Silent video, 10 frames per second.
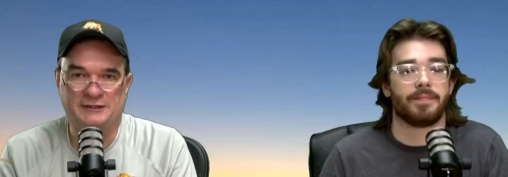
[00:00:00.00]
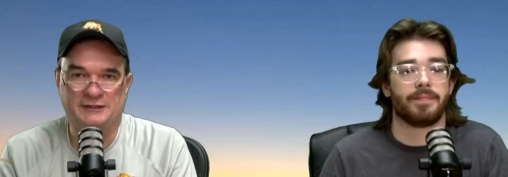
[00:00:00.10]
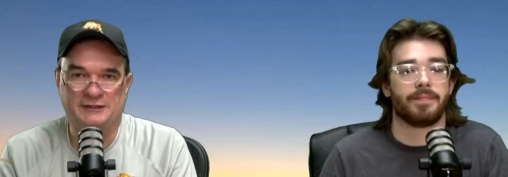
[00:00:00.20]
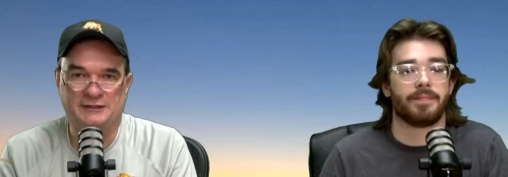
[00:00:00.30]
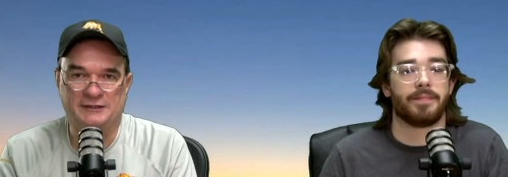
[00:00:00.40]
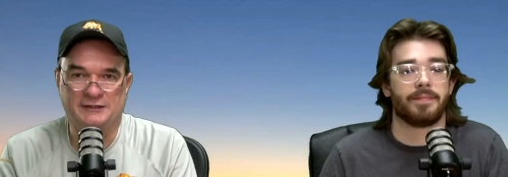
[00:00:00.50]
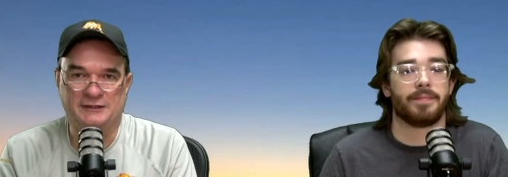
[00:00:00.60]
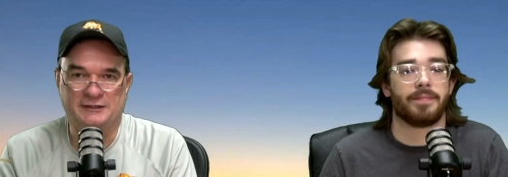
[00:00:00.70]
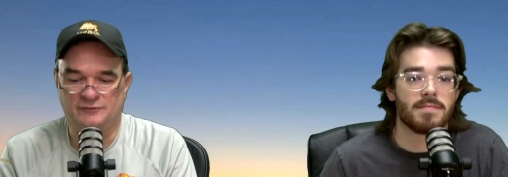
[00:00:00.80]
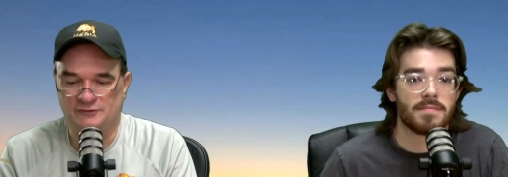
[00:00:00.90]
Speaker 1: edition
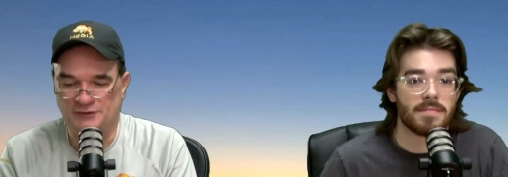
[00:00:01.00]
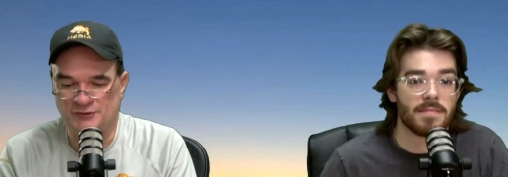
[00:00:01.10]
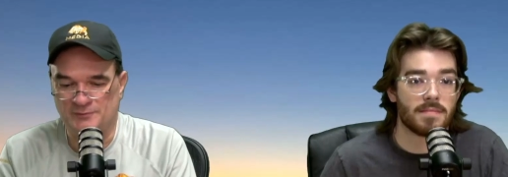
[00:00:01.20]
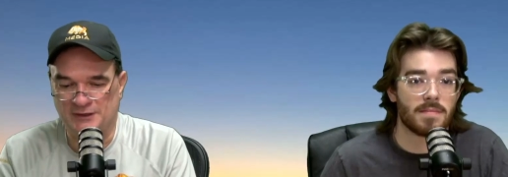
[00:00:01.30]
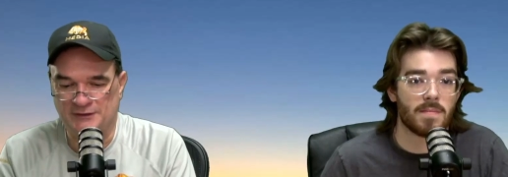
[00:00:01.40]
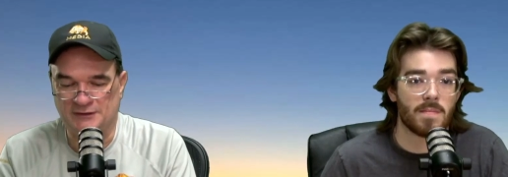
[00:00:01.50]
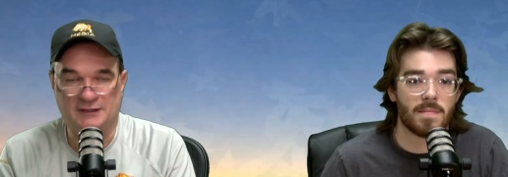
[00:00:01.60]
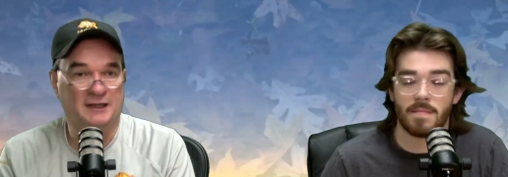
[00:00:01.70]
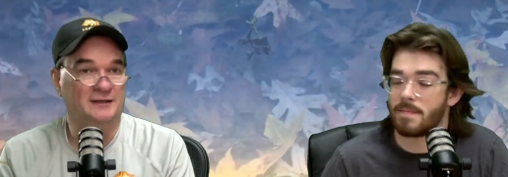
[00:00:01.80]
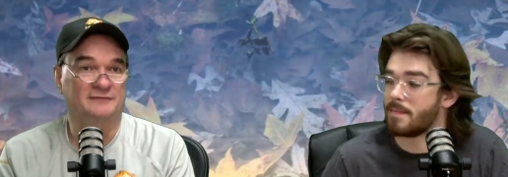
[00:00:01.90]
of uh, Litter Media
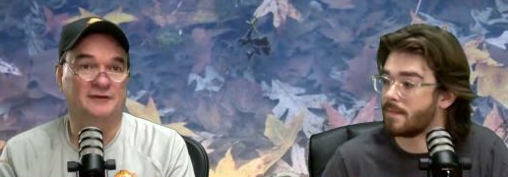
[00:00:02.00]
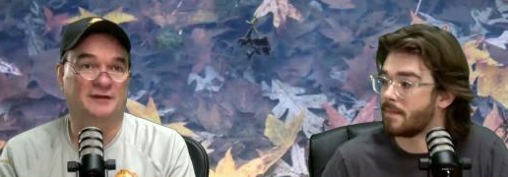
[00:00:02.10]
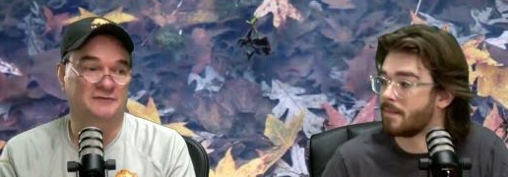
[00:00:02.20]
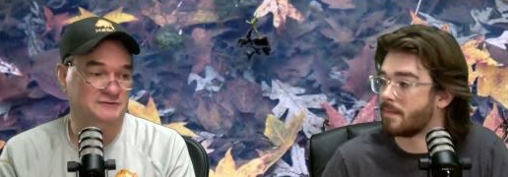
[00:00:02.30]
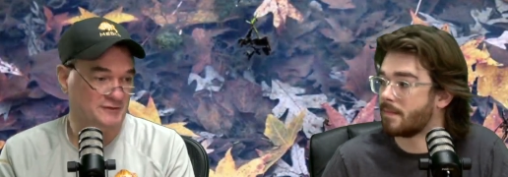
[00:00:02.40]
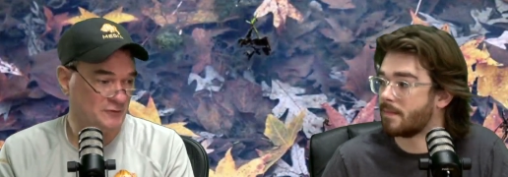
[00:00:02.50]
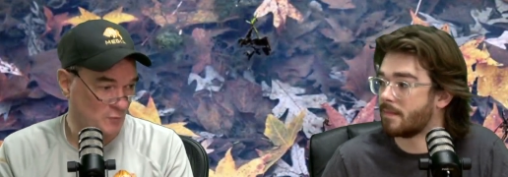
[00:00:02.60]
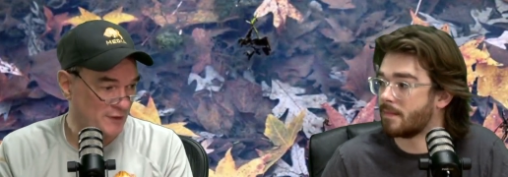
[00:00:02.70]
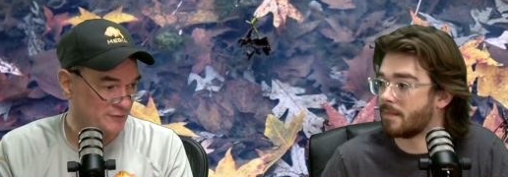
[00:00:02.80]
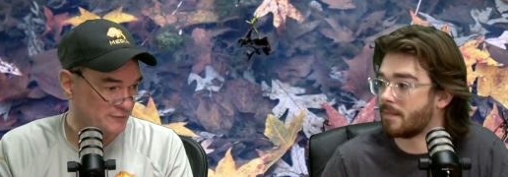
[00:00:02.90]
Live, and obviously the
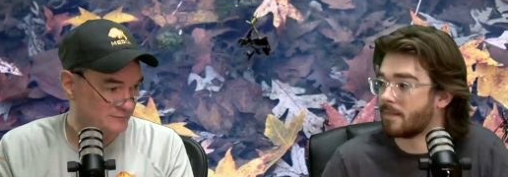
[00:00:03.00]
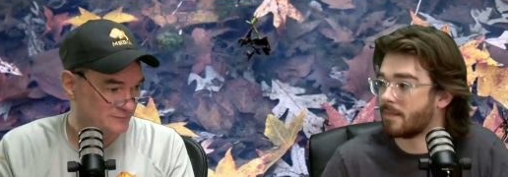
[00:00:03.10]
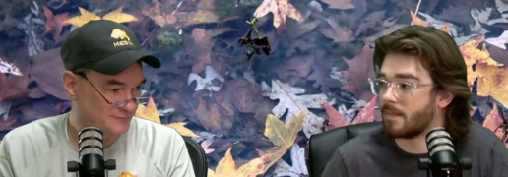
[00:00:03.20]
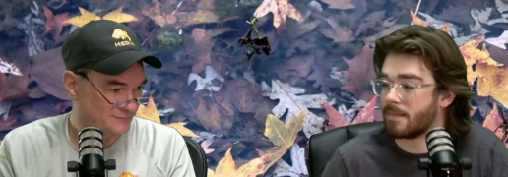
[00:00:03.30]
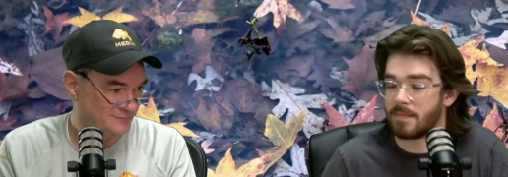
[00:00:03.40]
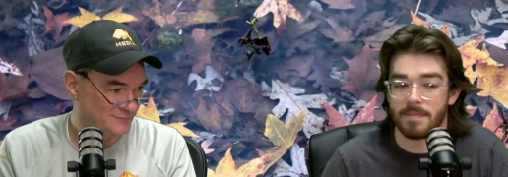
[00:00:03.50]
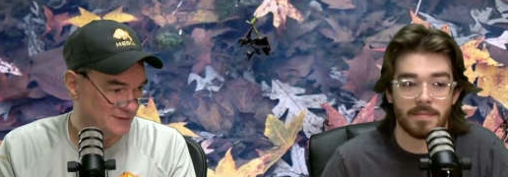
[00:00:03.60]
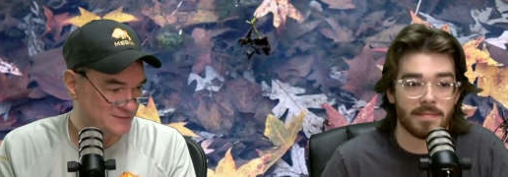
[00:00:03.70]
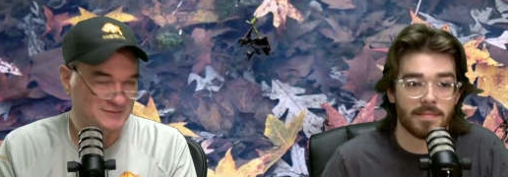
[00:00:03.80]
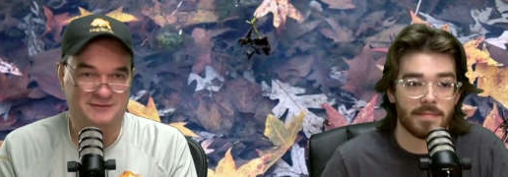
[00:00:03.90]
weather
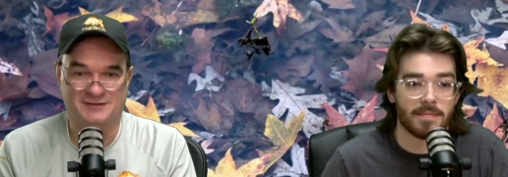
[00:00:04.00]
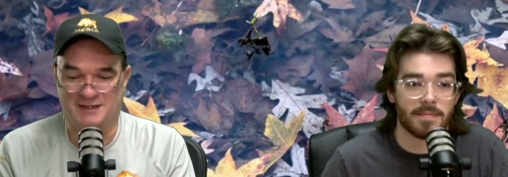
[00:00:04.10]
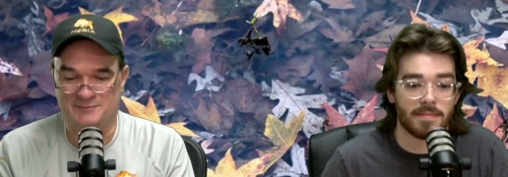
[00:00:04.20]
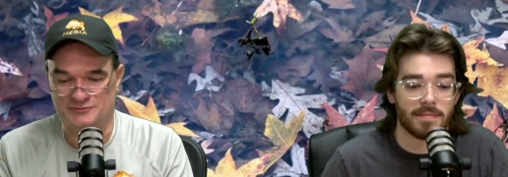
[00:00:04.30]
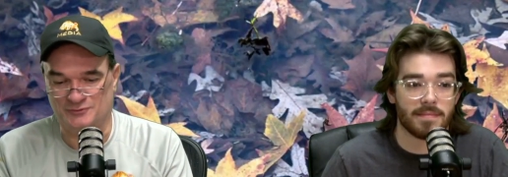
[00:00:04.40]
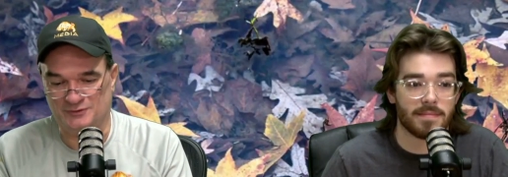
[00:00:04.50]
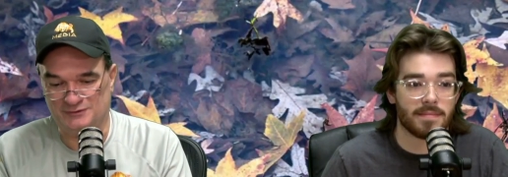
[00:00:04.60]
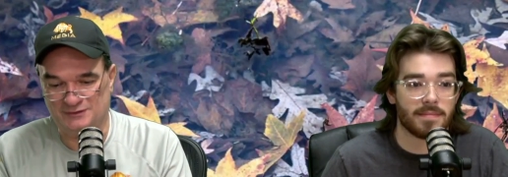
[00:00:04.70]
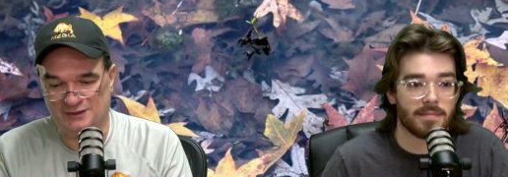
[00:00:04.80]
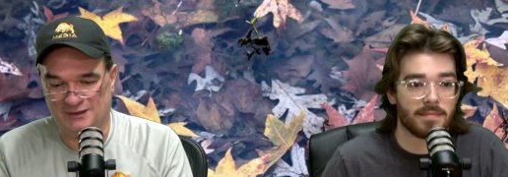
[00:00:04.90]
is the top story
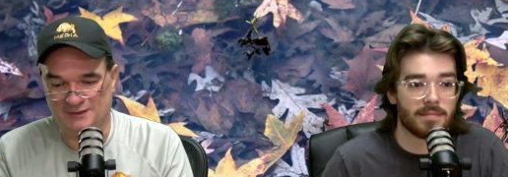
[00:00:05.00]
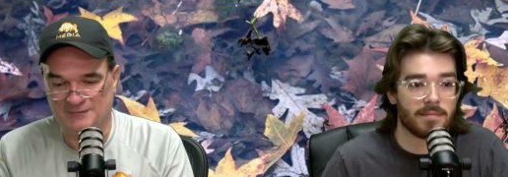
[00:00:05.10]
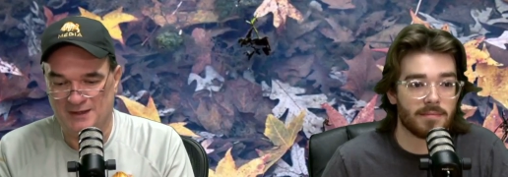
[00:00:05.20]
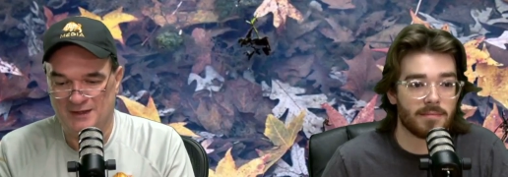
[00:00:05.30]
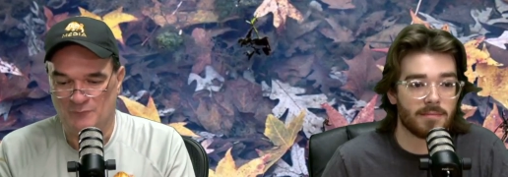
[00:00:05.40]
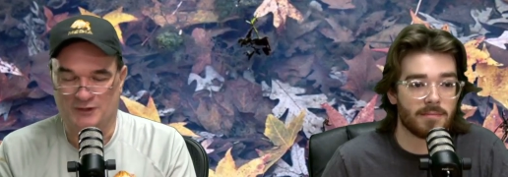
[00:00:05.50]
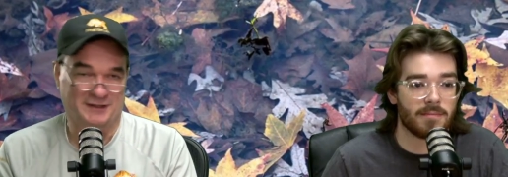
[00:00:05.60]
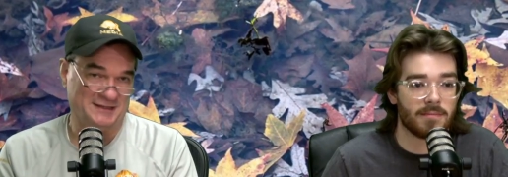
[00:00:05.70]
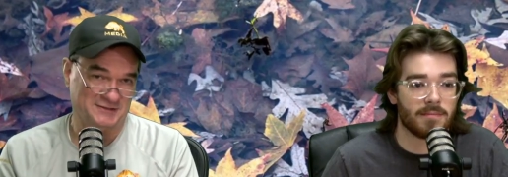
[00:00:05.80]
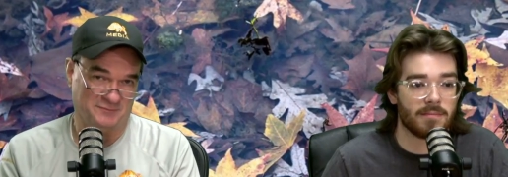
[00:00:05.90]
today. Well, it
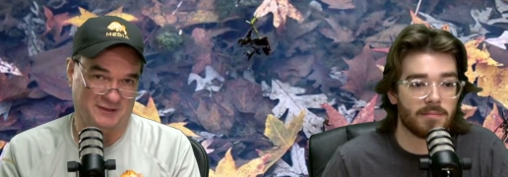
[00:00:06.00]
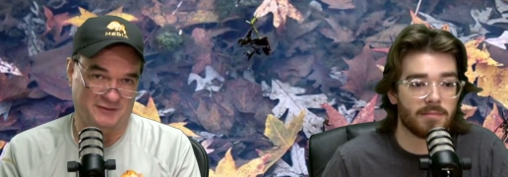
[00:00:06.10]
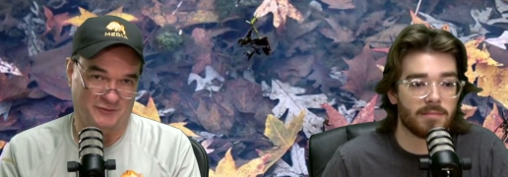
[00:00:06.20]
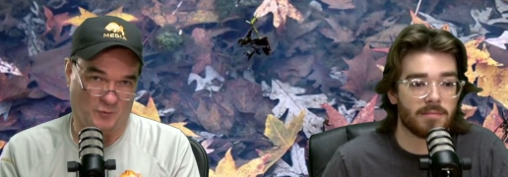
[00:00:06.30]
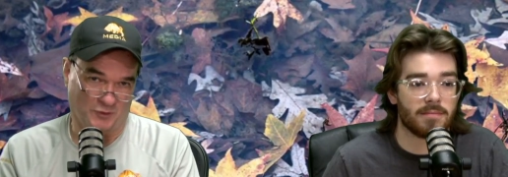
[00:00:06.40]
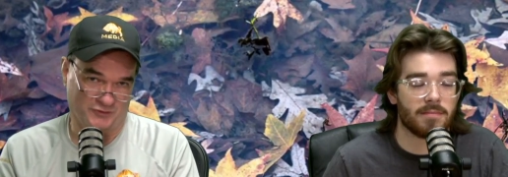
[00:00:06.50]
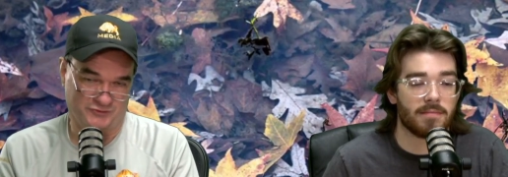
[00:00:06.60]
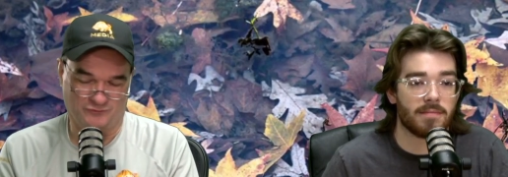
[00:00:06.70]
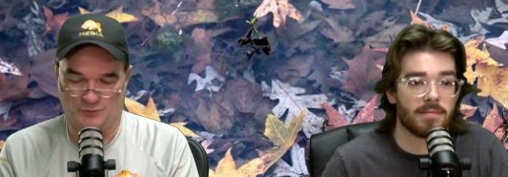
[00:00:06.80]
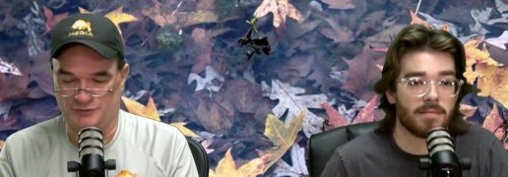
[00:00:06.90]
hasn't been the
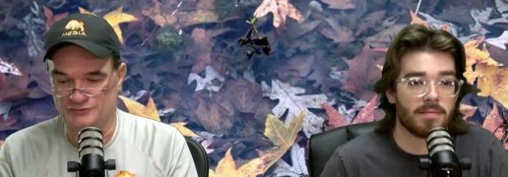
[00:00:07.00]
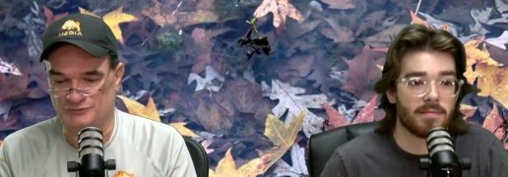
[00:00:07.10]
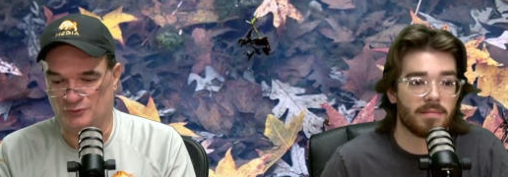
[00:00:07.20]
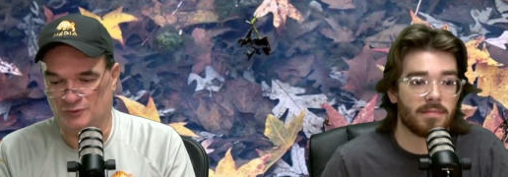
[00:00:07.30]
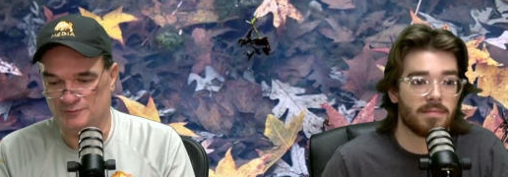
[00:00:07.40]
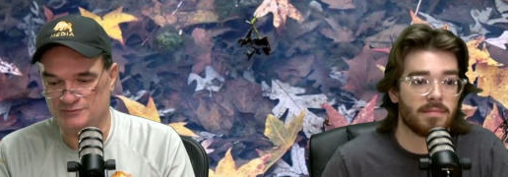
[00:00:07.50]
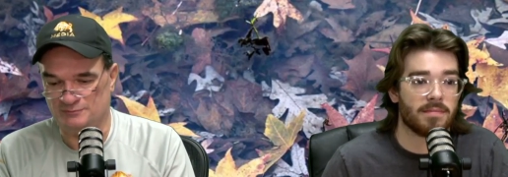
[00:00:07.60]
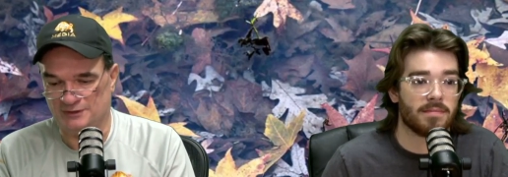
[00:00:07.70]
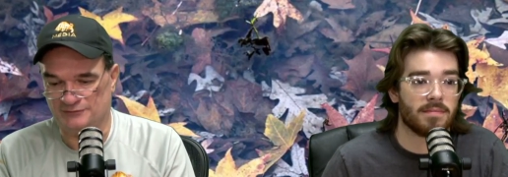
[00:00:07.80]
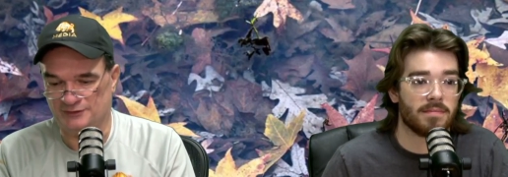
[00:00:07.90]
worst of winter storms,
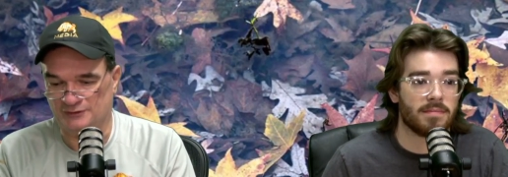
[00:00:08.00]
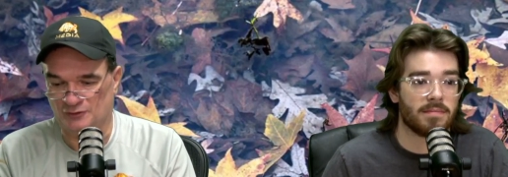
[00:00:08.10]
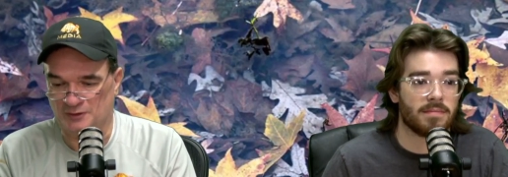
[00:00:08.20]
but the early